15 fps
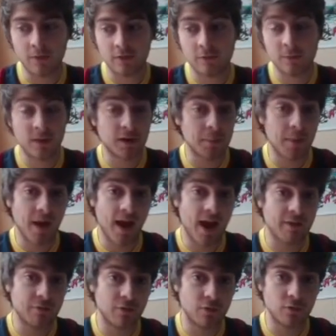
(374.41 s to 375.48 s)
expect about
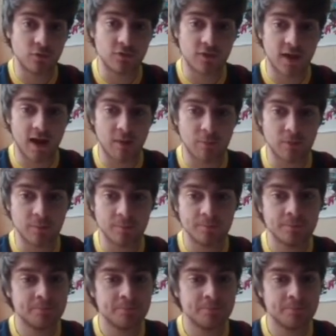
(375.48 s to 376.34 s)
half of those to happen.